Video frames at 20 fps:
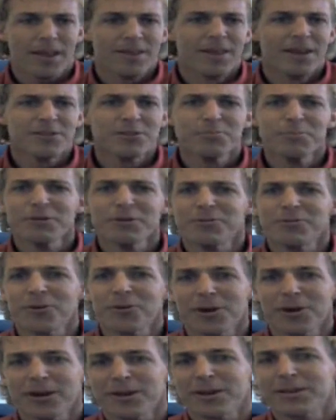That's
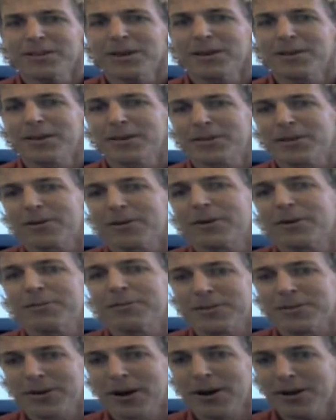before anything that they're
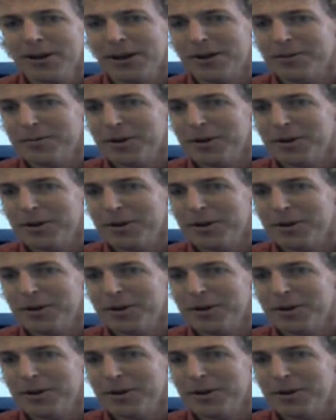even talking